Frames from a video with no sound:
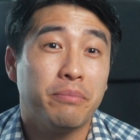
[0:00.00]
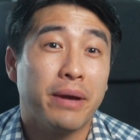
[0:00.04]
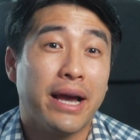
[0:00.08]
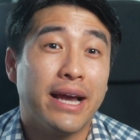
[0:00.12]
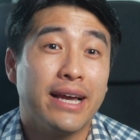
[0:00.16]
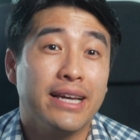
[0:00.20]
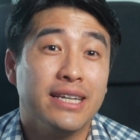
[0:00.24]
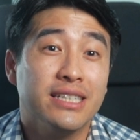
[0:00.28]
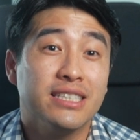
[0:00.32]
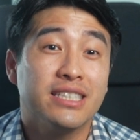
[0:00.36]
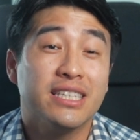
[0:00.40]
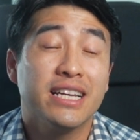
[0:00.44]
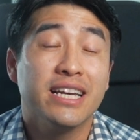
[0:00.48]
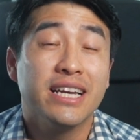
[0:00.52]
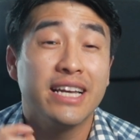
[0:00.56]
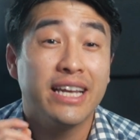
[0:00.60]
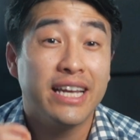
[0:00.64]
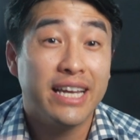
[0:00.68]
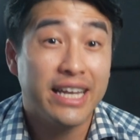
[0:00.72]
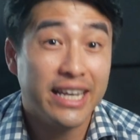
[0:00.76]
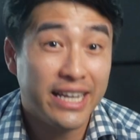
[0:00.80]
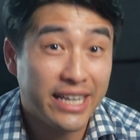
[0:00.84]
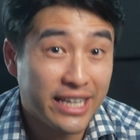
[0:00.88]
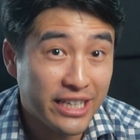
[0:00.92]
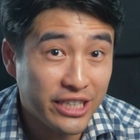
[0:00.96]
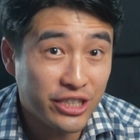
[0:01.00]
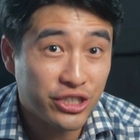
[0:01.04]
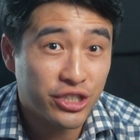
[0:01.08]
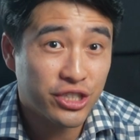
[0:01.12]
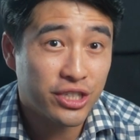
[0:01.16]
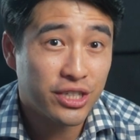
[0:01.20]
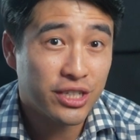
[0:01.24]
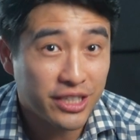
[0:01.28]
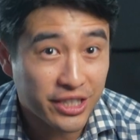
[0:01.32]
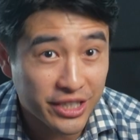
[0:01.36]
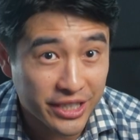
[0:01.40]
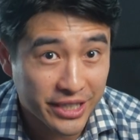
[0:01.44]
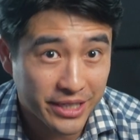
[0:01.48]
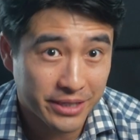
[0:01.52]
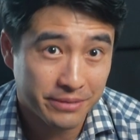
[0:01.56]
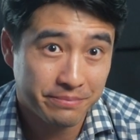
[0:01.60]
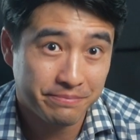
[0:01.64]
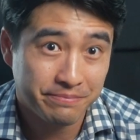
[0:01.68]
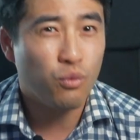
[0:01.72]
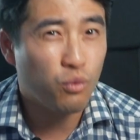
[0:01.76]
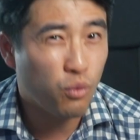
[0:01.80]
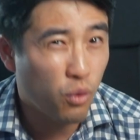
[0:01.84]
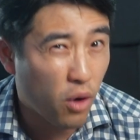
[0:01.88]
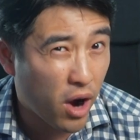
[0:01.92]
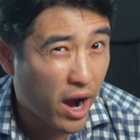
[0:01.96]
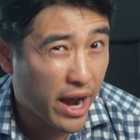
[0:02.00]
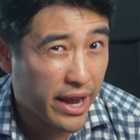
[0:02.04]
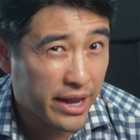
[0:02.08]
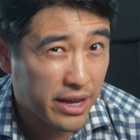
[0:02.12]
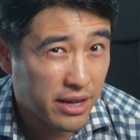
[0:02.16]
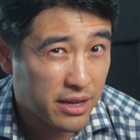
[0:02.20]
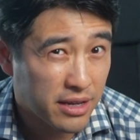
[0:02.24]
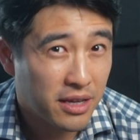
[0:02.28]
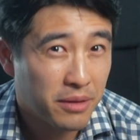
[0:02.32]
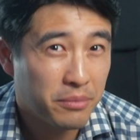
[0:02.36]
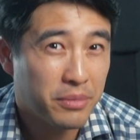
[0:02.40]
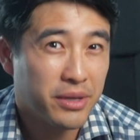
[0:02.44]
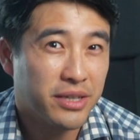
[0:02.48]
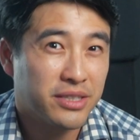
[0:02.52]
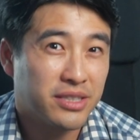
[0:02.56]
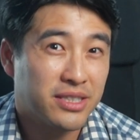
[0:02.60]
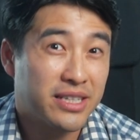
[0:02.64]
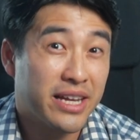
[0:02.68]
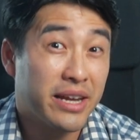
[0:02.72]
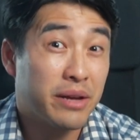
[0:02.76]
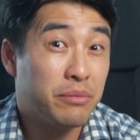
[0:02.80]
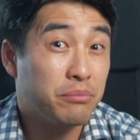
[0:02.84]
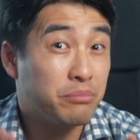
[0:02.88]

pays each year. Why? Because they're